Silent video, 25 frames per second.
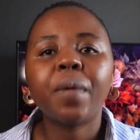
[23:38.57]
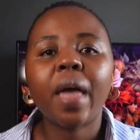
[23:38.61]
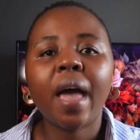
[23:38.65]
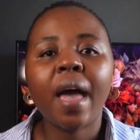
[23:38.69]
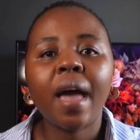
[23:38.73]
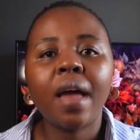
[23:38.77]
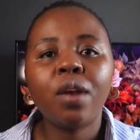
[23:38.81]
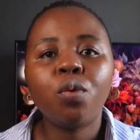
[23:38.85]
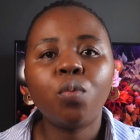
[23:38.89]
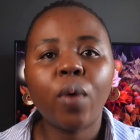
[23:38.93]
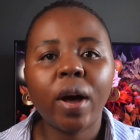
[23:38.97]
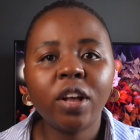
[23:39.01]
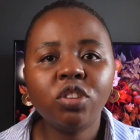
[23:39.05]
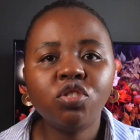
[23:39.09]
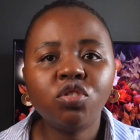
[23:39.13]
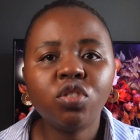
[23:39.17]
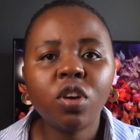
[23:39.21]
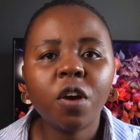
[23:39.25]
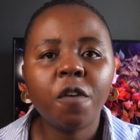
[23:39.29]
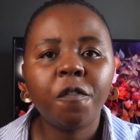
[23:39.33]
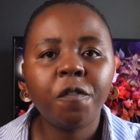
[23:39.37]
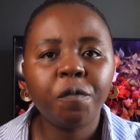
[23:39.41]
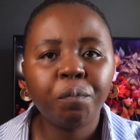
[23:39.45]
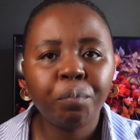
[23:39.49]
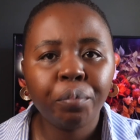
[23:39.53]
And once
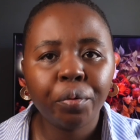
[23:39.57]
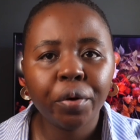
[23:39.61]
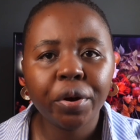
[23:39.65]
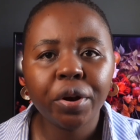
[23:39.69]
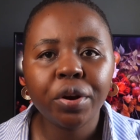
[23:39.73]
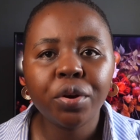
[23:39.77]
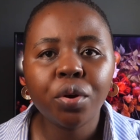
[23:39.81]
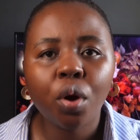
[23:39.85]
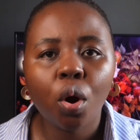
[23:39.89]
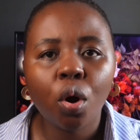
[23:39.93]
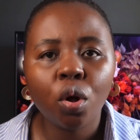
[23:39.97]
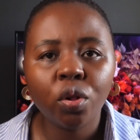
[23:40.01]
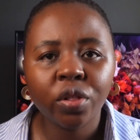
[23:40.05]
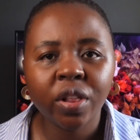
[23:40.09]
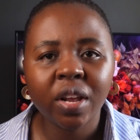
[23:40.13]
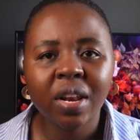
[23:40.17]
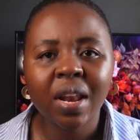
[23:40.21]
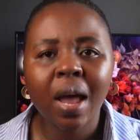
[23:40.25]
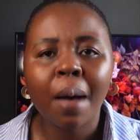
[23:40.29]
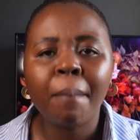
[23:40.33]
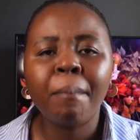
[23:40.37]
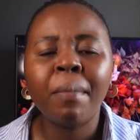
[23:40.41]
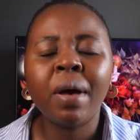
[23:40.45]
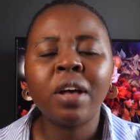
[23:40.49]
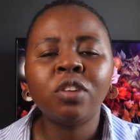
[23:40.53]
you have put in all the
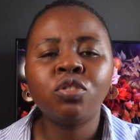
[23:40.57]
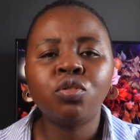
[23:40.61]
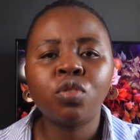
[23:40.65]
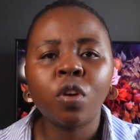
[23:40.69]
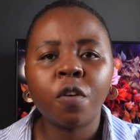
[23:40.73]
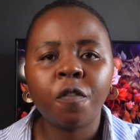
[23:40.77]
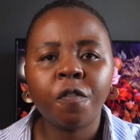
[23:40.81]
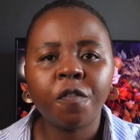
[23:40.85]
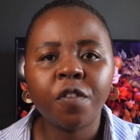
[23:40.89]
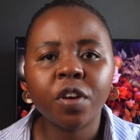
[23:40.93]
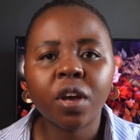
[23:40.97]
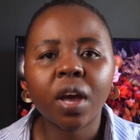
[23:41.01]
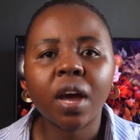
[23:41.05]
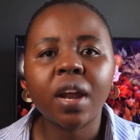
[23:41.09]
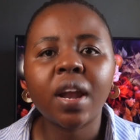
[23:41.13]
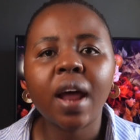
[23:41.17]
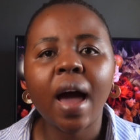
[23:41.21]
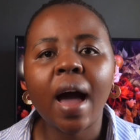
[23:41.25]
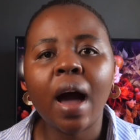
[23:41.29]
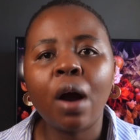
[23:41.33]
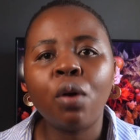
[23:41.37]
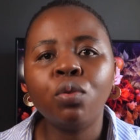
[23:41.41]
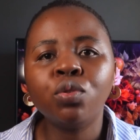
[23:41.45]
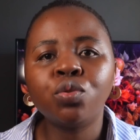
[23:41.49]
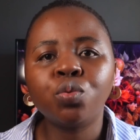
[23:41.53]
numbers, you've figured
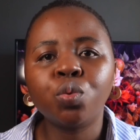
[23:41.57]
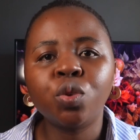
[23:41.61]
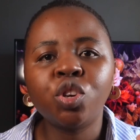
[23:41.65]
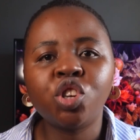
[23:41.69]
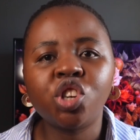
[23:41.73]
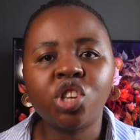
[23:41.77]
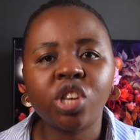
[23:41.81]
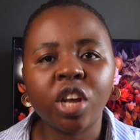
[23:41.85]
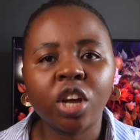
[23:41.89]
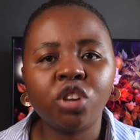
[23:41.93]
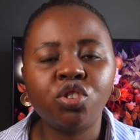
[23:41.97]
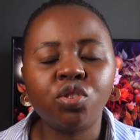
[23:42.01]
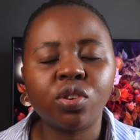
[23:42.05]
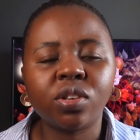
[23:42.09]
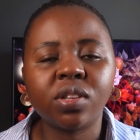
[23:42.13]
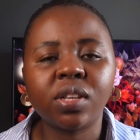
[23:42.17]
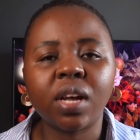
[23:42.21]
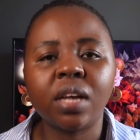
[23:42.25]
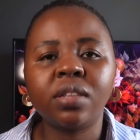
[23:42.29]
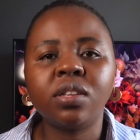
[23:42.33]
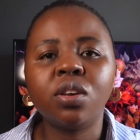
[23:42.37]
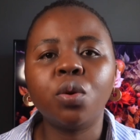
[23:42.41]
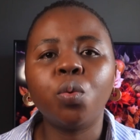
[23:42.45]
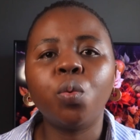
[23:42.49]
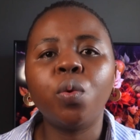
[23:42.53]
out which debt you're
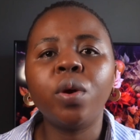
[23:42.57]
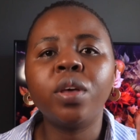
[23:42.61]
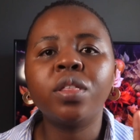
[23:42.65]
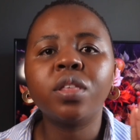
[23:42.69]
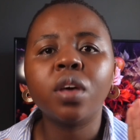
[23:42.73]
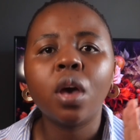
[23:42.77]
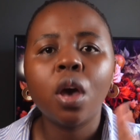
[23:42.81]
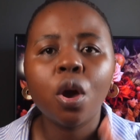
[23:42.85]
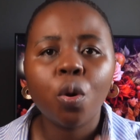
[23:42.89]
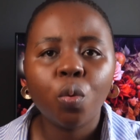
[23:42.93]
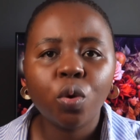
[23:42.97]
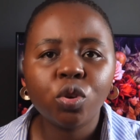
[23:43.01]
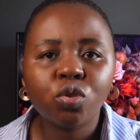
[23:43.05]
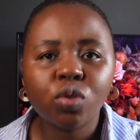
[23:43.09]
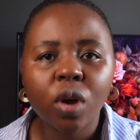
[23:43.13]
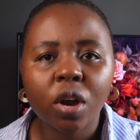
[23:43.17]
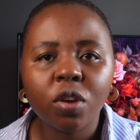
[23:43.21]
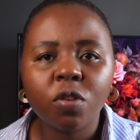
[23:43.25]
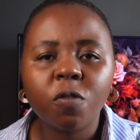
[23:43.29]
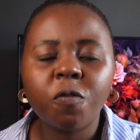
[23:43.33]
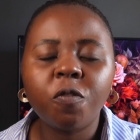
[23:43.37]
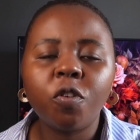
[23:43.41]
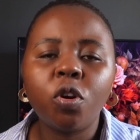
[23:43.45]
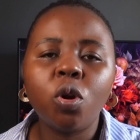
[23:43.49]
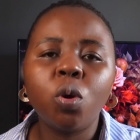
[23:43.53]
starting with, which
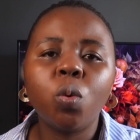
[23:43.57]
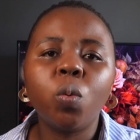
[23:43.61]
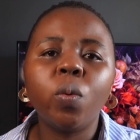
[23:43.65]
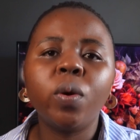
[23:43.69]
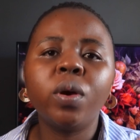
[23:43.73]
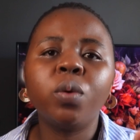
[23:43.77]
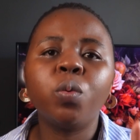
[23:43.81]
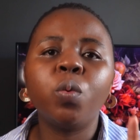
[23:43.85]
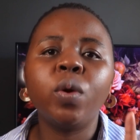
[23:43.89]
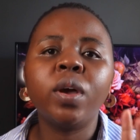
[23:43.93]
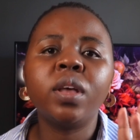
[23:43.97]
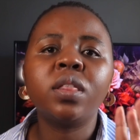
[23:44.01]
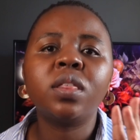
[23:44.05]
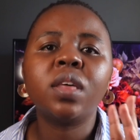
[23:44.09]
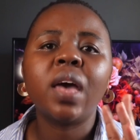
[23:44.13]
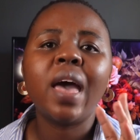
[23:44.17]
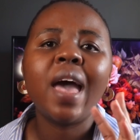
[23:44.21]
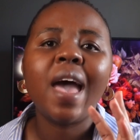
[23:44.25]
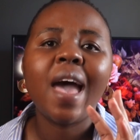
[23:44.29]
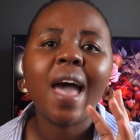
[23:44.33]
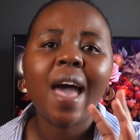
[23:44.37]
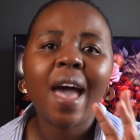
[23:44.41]
one you're following with,